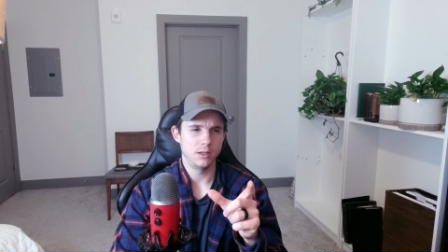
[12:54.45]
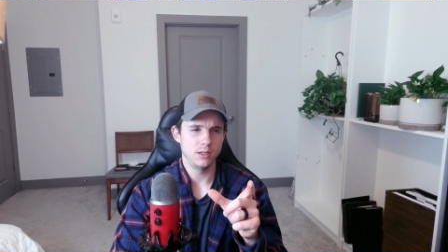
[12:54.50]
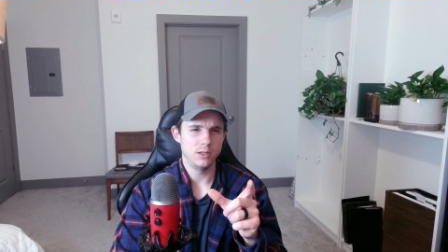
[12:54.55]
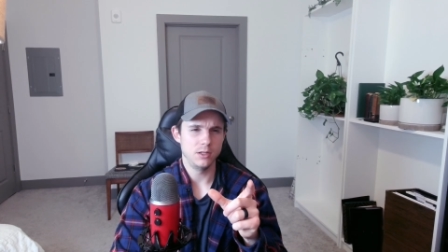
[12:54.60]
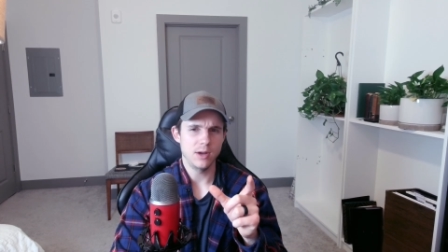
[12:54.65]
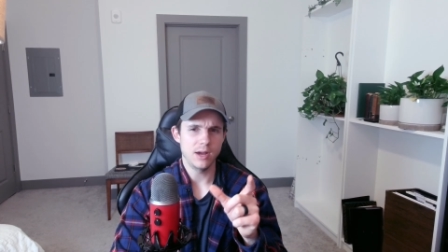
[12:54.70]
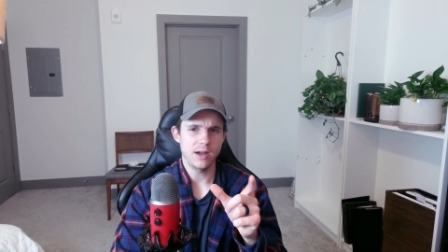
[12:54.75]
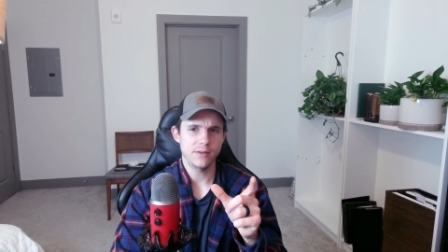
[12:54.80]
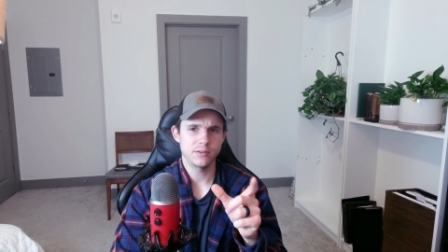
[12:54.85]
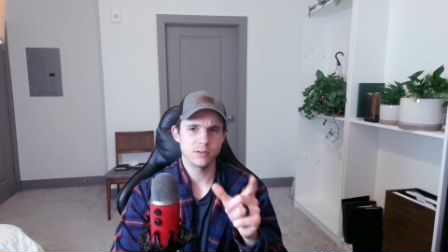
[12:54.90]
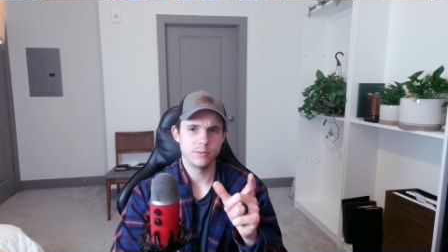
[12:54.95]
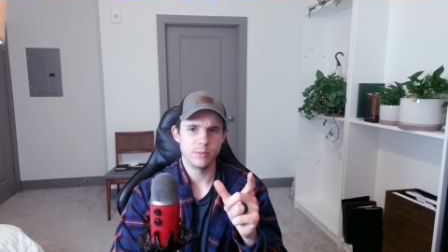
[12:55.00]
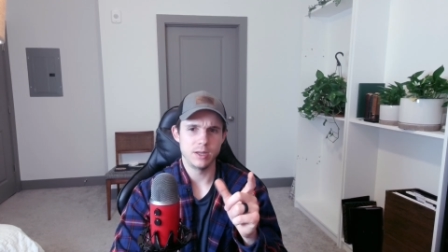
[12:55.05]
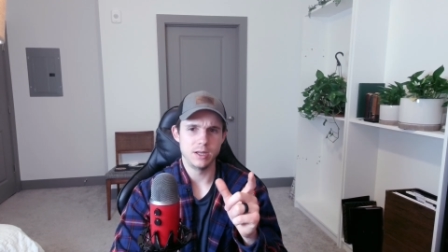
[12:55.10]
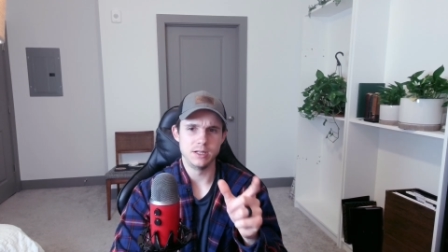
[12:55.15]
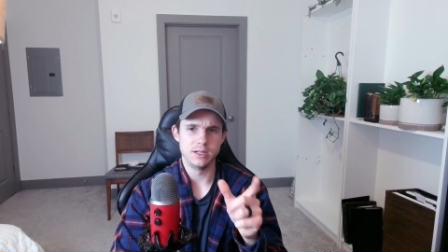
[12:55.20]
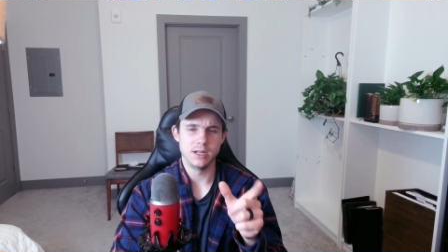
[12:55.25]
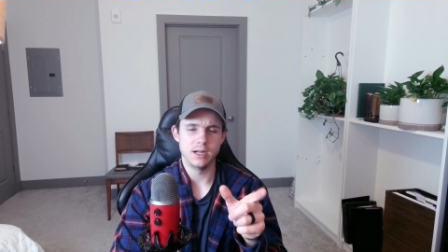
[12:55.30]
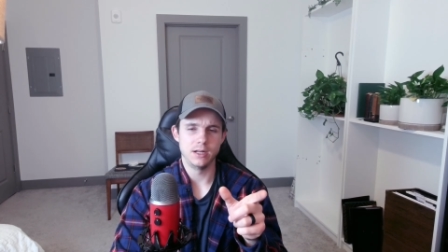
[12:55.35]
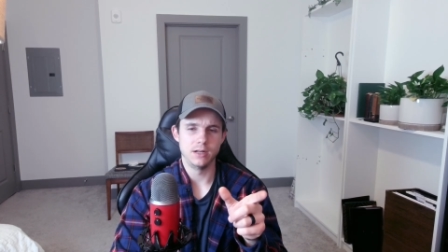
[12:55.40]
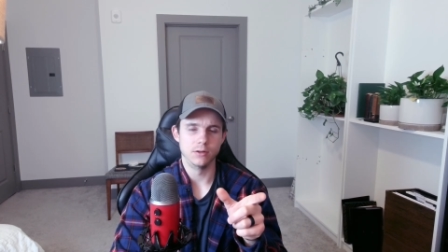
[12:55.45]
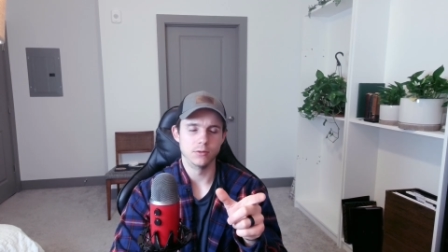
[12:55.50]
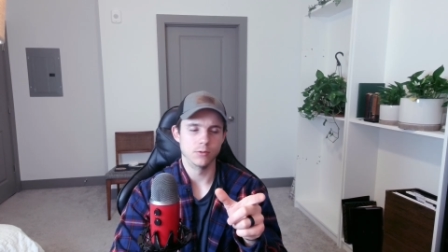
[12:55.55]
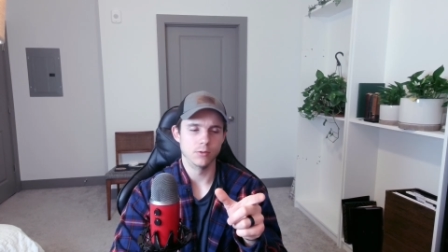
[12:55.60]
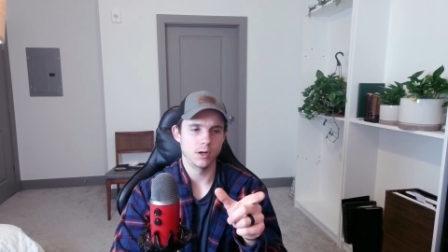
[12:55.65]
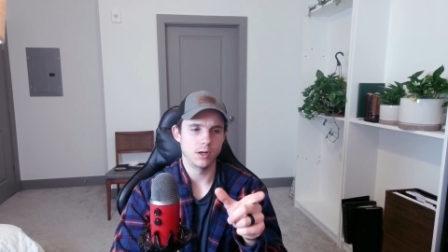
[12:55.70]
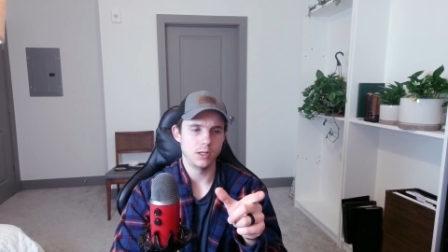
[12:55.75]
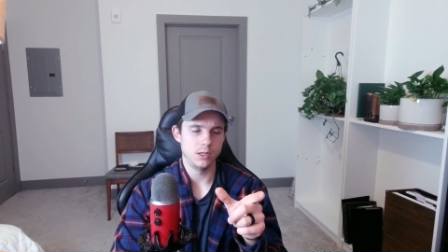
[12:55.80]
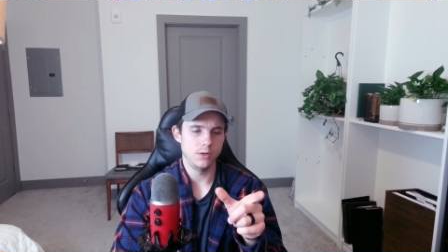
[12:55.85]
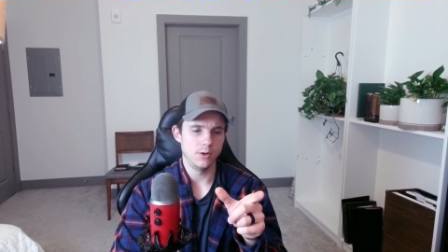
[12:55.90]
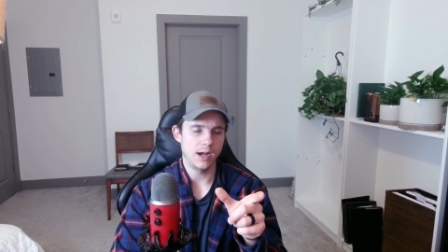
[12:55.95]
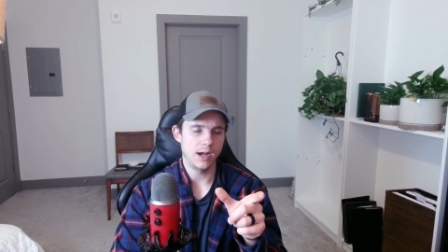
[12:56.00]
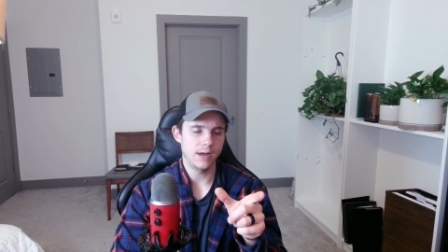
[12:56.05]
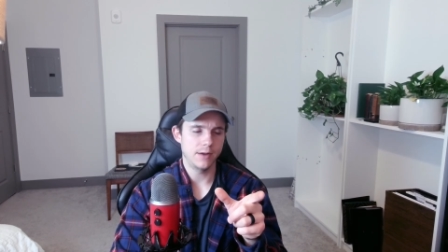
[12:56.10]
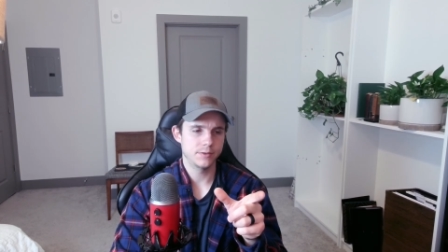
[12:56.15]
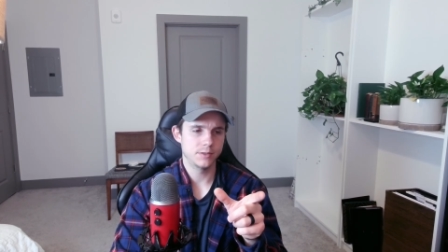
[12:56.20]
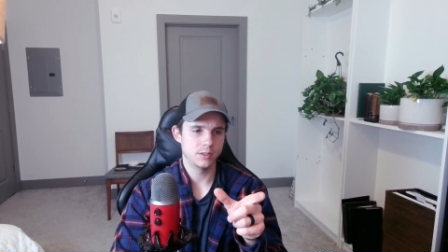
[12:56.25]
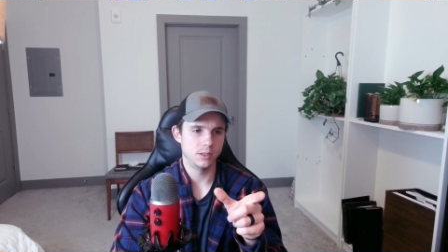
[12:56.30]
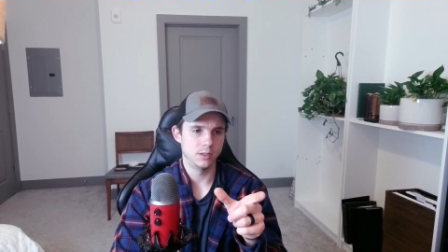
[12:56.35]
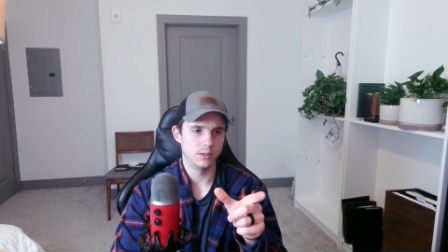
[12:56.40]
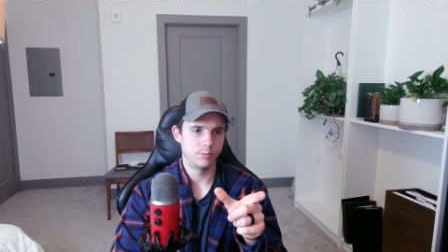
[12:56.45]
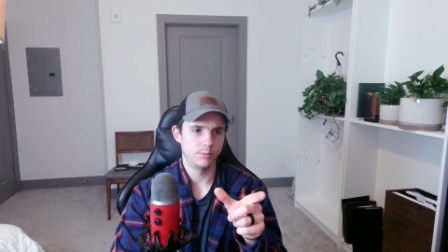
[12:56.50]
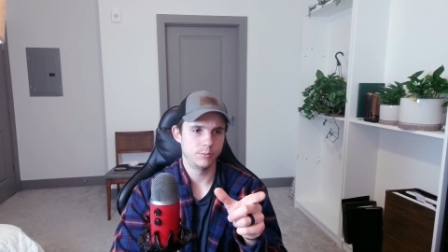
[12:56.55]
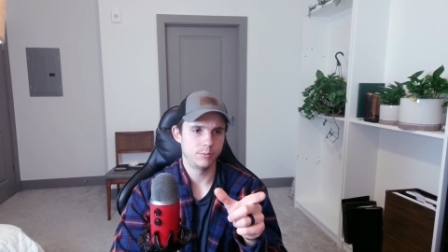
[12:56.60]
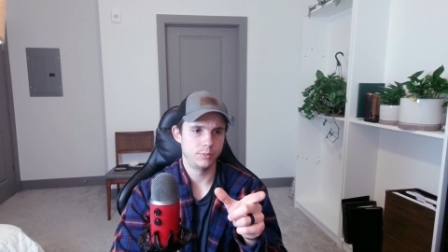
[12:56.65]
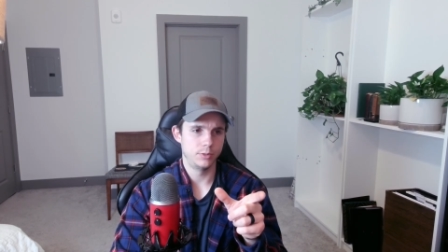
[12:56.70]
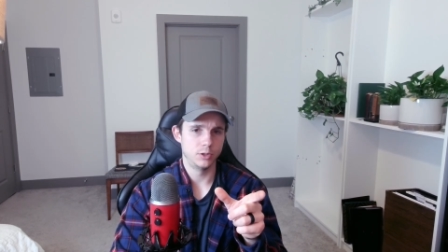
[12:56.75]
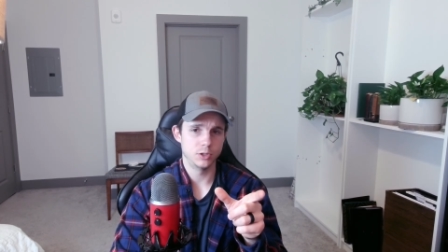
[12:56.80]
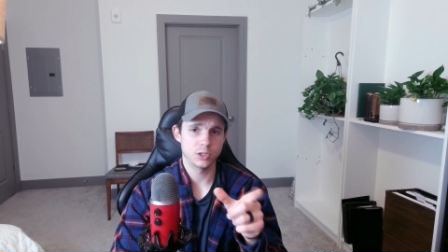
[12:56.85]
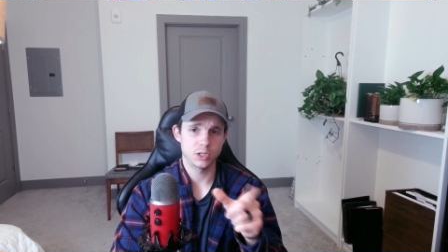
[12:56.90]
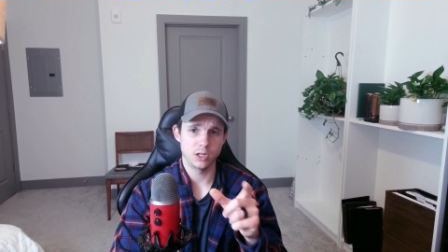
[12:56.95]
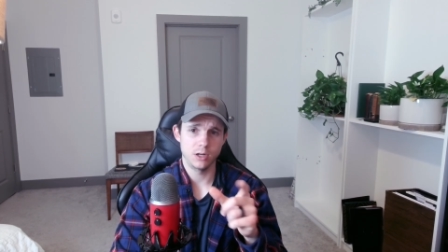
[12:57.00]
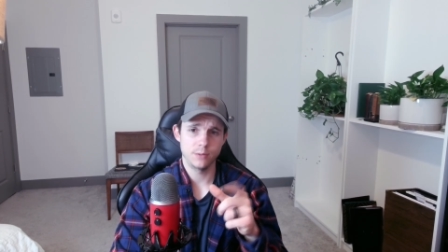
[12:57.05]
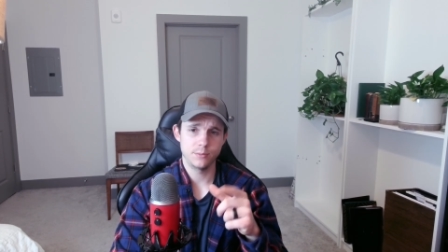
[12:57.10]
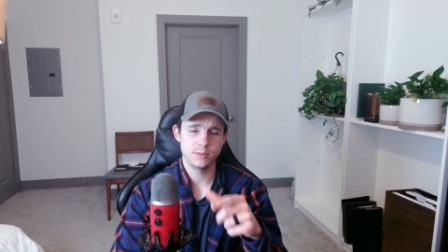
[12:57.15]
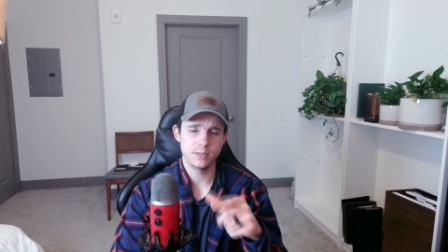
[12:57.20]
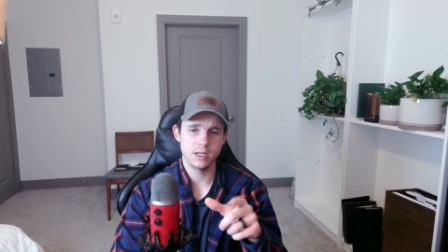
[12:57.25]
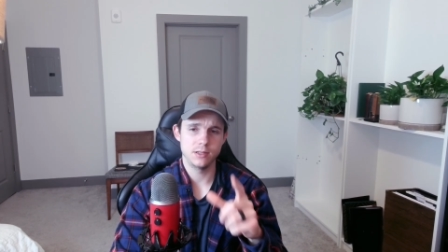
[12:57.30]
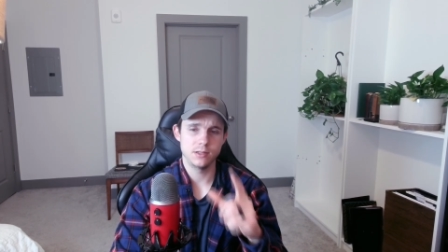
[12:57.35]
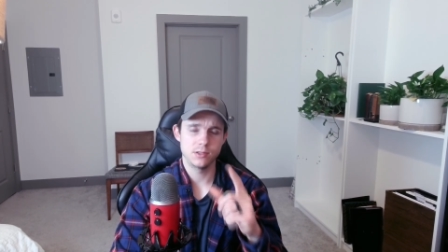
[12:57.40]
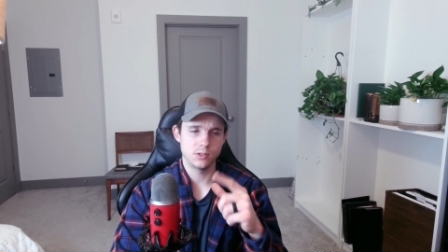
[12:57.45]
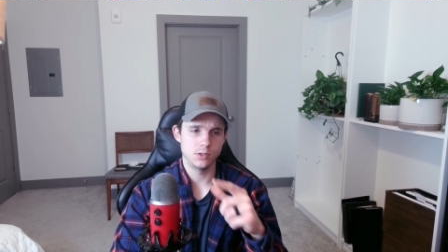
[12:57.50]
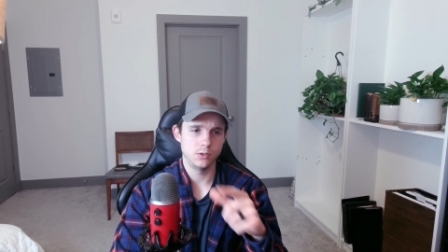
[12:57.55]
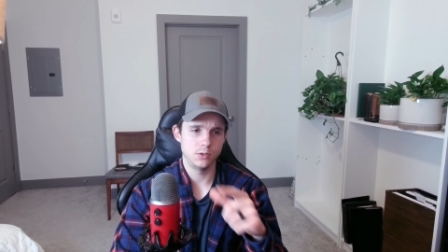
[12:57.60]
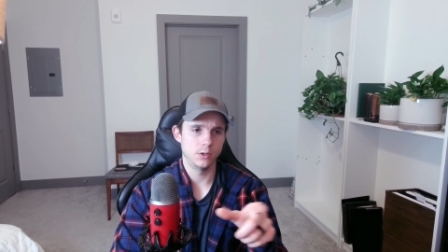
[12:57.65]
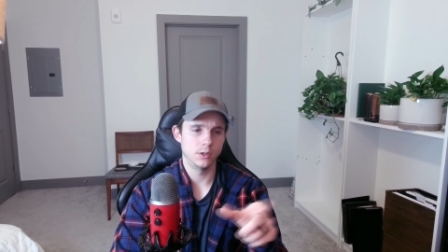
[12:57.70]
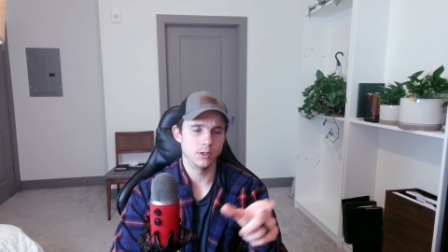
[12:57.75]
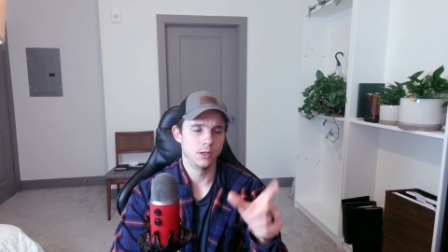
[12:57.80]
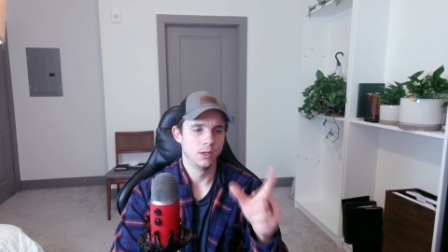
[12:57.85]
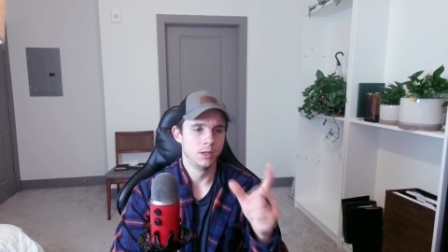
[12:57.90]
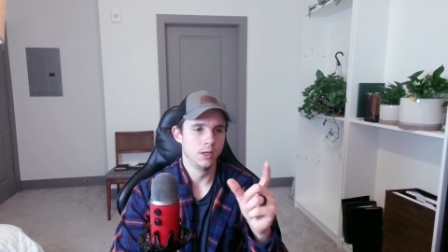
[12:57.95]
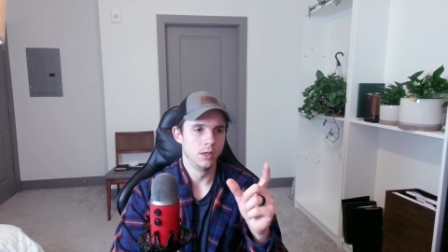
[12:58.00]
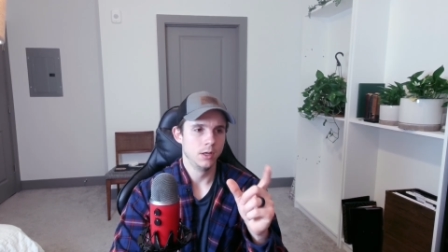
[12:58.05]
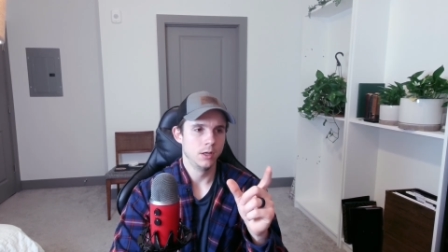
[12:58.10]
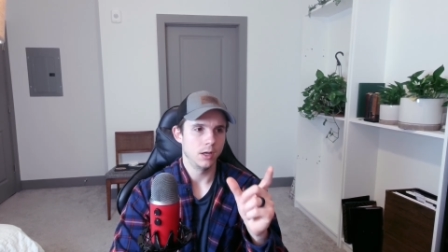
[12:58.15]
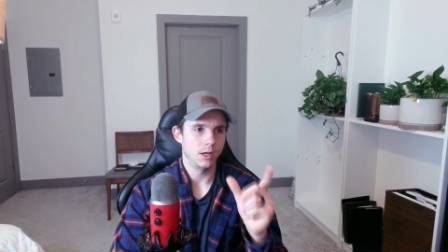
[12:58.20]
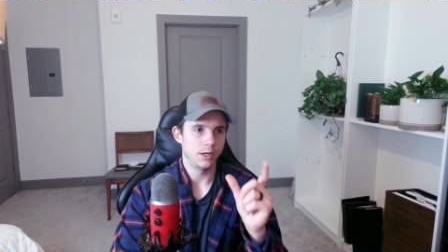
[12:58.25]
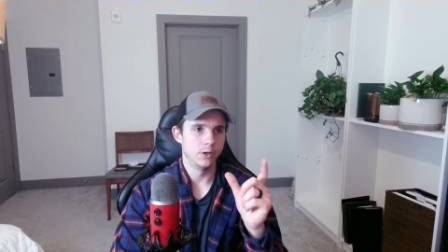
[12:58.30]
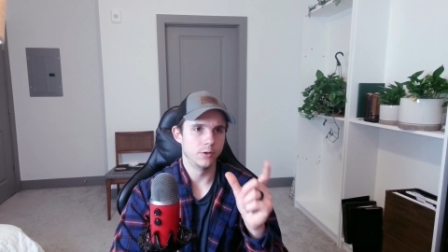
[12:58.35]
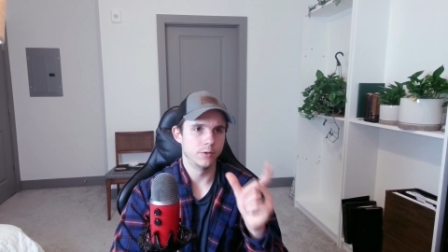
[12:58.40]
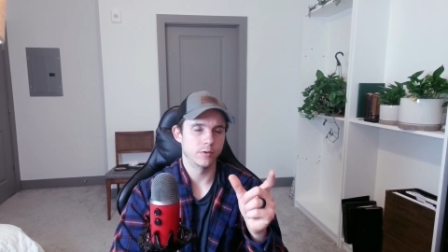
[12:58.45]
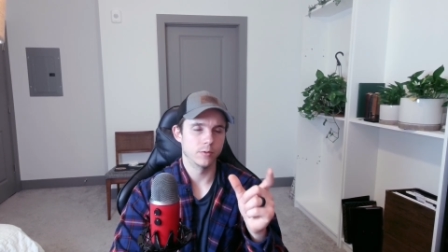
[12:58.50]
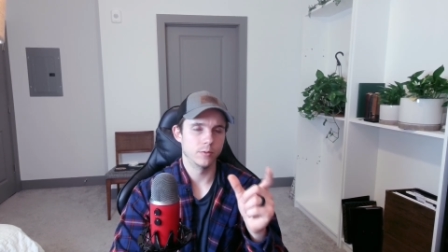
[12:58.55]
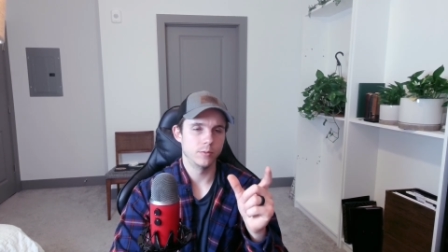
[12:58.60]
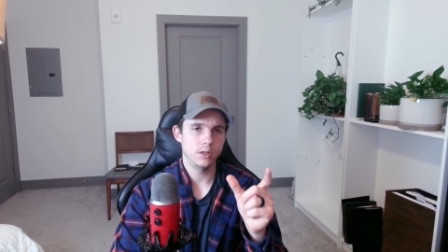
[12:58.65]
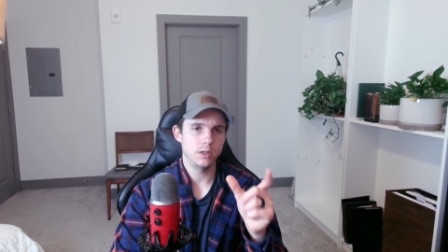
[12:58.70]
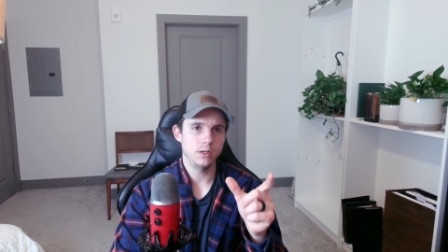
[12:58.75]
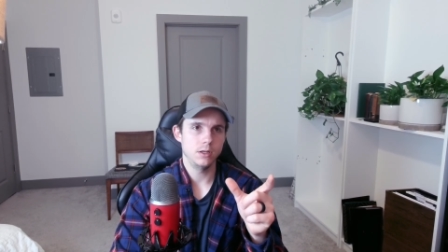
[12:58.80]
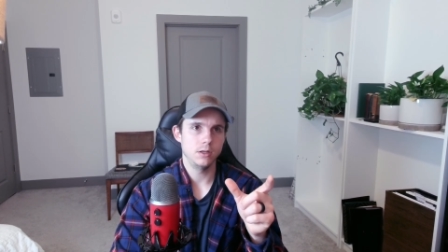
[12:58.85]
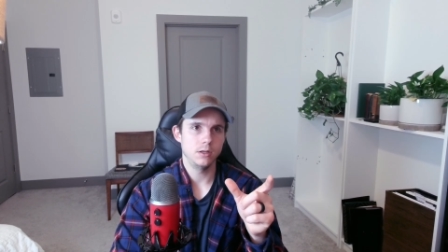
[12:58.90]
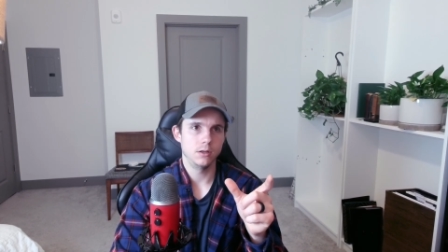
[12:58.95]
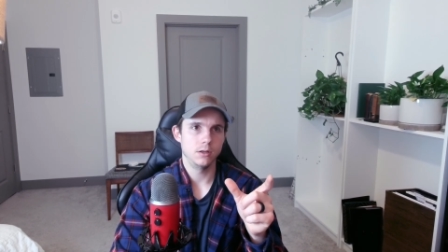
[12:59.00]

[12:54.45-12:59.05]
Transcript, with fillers: you have to maintain it, right? You have to push updates to it. I know for me,